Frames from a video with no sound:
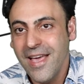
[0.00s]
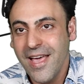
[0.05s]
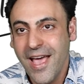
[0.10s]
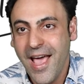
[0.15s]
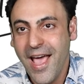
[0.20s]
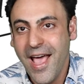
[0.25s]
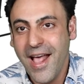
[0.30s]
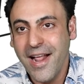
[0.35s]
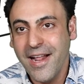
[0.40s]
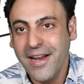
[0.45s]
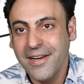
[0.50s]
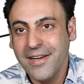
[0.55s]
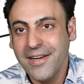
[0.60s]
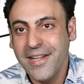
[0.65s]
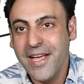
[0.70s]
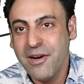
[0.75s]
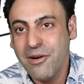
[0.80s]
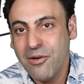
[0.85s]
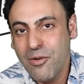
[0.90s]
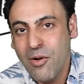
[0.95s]
and
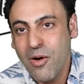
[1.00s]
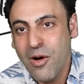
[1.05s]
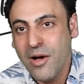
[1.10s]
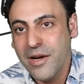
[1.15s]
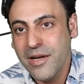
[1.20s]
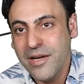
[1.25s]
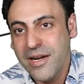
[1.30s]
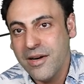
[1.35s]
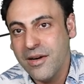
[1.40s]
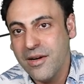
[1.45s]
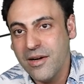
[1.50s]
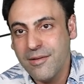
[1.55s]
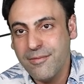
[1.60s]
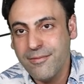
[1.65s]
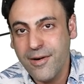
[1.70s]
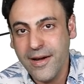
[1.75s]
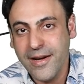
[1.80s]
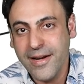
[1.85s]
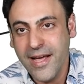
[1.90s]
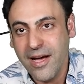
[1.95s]
later on, they're going to
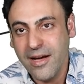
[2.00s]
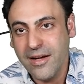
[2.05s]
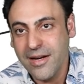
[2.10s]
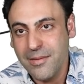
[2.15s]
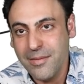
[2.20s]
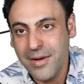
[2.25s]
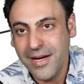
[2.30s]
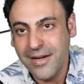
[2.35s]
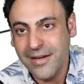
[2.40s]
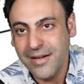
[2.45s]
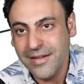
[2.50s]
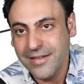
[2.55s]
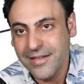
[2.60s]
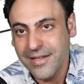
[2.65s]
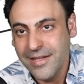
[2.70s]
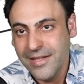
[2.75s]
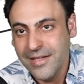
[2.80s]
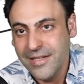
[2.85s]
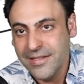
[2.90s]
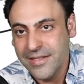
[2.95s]
find out about
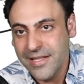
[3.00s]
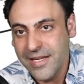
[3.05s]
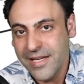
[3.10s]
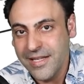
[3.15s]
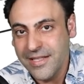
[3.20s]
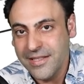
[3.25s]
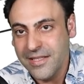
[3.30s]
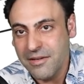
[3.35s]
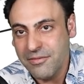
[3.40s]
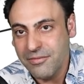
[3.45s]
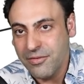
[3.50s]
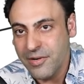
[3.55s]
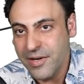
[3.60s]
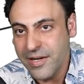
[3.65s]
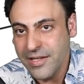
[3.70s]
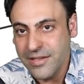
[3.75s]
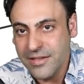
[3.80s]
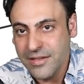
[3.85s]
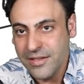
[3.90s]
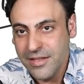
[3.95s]
the
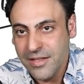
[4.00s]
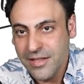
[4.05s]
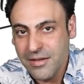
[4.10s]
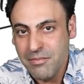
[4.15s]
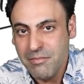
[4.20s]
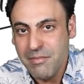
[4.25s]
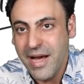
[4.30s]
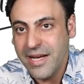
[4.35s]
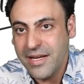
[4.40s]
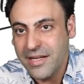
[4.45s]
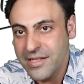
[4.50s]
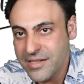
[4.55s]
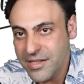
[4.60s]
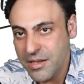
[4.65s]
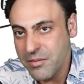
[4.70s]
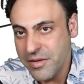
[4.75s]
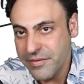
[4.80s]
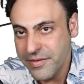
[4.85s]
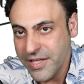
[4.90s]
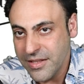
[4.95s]
different
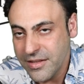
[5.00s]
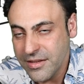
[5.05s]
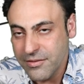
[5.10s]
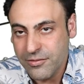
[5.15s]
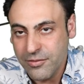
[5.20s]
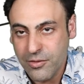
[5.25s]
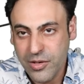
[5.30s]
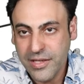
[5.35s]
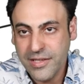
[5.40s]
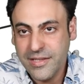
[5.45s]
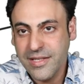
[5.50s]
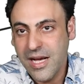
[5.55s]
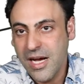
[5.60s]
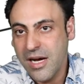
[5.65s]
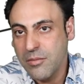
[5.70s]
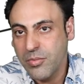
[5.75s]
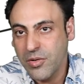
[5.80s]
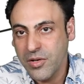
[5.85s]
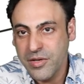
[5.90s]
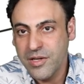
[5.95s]
mechanism of it. For
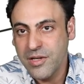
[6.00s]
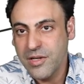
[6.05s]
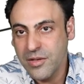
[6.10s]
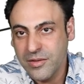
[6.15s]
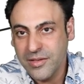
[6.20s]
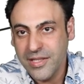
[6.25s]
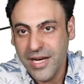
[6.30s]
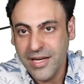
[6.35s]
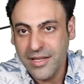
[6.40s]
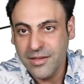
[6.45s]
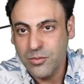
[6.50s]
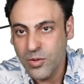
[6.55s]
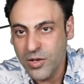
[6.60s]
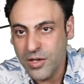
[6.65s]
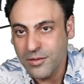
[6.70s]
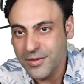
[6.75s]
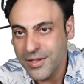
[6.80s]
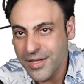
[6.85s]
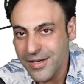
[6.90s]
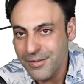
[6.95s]
example, you know that one
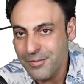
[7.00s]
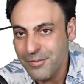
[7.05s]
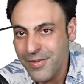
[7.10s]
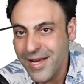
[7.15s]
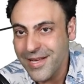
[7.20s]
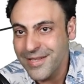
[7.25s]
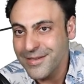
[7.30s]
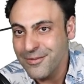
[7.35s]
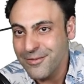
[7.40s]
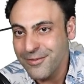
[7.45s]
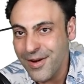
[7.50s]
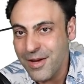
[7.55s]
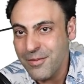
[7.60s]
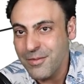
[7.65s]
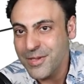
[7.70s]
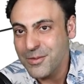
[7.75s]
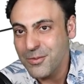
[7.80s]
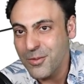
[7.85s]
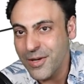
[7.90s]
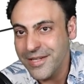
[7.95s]
of the
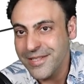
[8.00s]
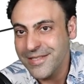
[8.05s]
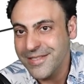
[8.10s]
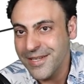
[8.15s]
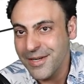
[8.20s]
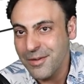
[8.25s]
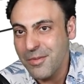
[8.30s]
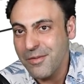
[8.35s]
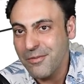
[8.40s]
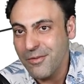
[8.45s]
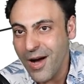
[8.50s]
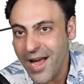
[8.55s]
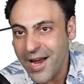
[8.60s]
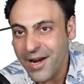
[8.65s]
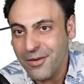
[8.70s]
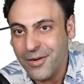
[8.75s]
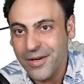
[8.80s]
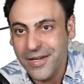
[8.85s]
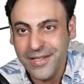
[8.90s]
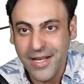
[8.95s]
famous one is going to be
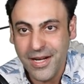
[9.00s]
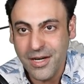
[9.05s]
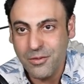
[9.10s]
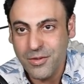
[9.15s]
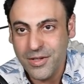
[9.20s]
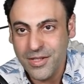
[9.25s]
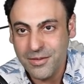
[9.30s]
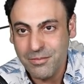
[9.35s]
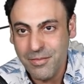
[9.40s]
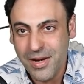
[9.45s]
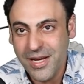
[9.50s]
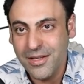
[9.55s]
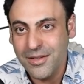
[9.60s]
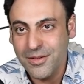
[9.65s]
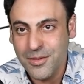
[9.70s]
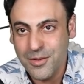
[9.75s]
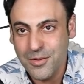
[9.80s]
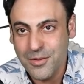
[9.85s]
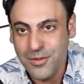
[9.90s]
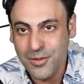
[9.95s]
Viagra, that it was made
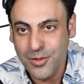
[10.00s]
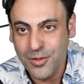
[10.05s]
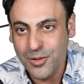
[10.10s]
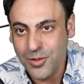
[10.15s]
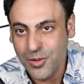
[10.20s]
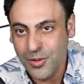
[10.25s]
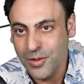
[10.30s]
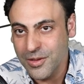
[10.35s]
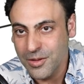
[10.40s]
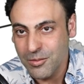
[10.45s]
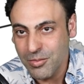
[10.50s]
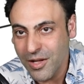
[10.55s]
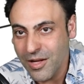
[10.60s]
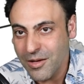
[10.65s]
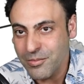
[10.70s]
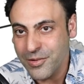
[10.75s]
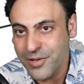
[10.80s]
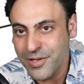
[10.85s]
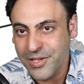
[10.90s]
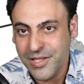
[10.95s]
to control the blood
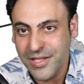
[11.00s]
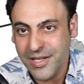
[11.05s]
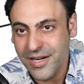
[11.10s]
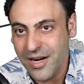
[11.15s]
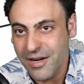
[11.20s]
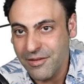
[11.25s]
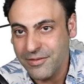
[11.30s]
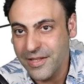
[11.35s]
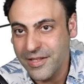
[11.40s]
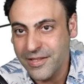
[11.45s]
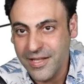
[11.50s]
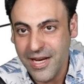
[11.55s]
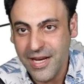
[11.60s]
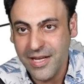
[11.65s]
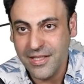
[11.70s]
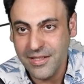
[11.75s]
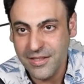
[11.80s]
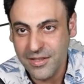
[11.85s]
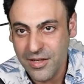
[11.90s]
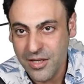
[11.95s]
pressure, and after
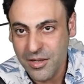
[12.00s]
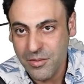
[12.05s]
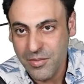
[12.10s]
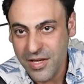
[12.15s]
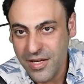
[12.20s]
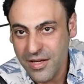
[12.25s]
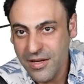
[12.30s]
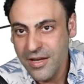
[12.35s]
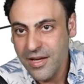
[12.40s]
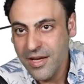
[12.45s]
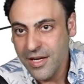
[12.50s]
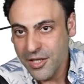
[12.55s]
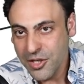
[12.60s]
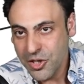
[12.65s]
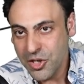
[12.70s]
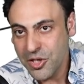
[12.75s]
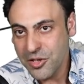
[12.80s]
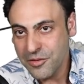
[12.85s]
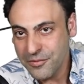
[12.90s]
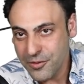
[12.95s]
that is going to be
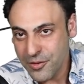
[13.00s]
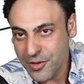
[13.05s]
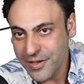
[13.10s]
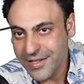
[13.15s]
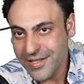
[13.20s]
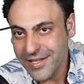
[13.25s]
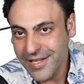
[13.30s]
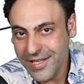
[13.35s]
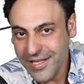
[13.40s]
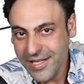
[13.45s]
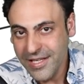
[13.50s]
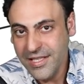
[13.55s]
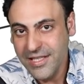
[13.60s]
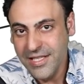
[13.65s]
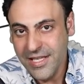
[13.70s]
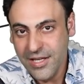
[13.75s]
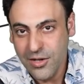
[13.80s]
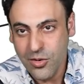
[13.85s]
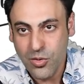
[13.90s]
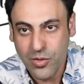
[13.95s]
good for the
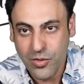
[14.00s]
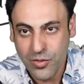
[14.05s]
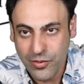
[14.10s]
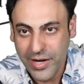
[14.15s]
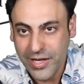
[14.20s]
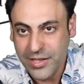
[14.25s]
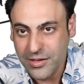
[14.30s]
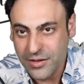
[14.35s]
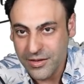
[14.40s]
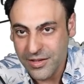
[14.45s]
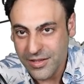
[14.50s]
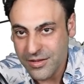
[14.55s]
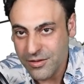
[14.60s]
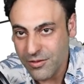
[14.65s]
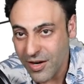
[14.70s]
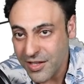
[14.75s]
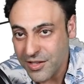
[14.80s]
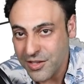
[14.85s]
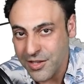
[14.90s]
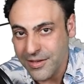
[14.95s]
ED or erectile
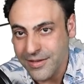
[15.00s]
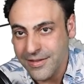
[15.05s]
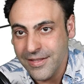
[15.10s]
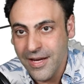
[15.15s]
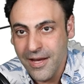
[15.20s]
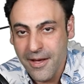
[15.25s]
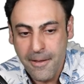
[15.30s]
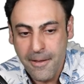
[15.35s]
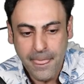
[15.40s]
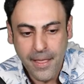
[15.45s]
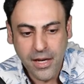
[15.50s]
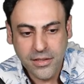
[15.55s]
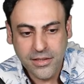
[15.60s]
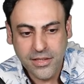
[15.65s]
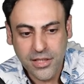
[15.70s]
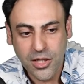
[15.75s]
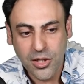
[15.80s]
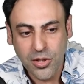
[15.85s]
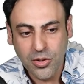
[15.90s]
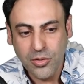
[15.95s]
dysfunctions.
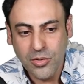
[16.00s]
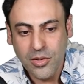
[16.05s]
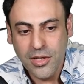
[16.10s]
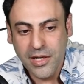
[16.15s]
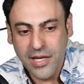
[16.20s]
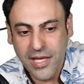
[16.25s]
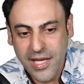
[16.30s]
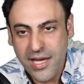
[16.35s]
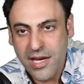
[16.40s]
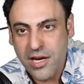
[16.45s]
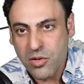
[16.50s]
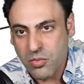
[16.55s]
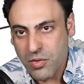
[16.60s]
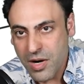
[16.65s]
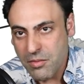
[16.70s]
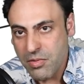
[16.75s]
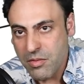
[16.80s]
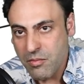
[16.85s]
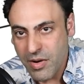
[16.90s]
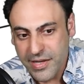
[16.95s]
So here,
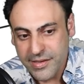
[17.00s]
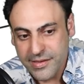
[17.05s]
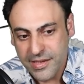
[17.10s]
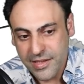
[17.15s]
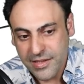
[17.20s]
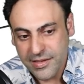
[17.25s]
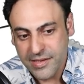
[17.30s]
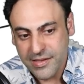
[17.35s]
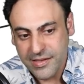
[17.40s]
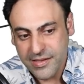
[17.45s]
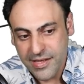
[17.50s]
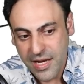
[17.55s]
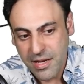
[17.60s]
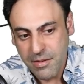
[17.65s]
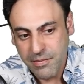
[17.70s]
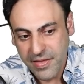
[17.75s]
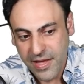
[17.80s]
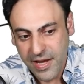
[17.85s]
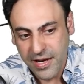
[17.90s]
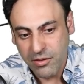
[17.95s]
rapamycin is the
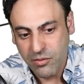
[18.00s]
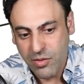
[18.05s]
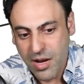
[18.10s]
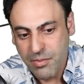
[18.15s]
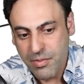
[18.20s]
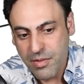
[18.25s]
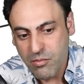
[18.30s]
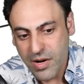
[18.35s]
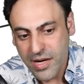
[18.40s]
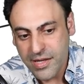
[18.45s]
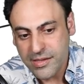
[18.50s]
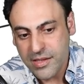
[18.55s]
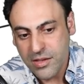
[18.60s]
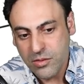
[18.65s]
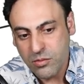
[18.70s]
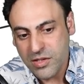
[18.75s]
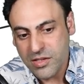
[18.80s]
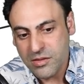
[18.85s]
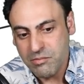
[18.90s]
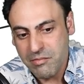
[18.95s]
same thing. Rapamycin was